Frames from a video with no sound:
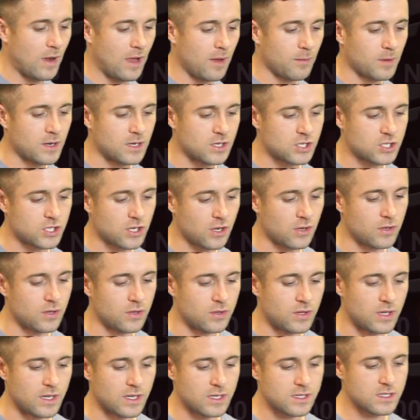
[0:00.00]
the way I'm going to show you
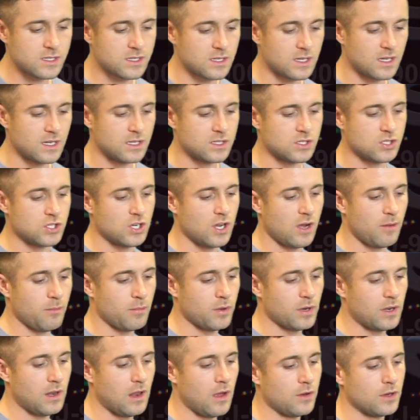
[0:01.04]
this is
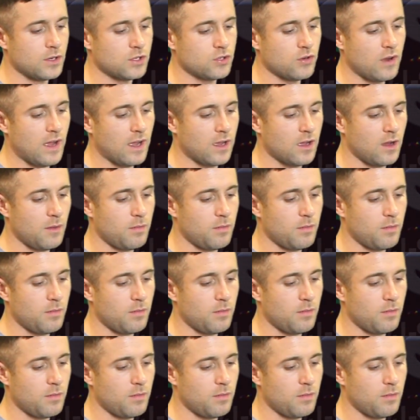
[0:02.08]
jump and load a track